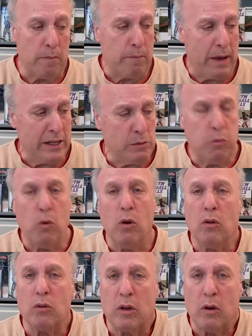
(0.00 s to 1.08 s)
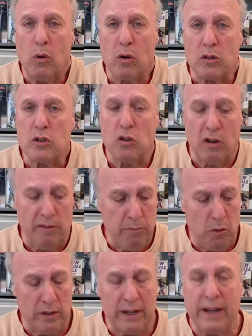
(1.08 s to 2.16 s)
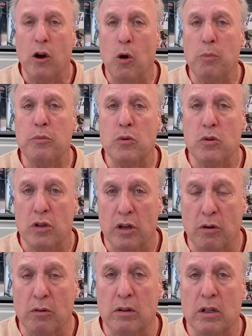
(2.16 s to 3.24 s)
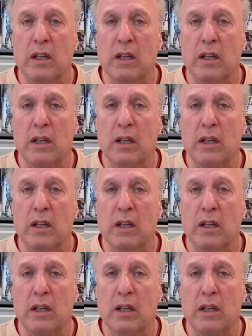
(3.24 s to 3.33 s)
baseball or softball, and I hope you do.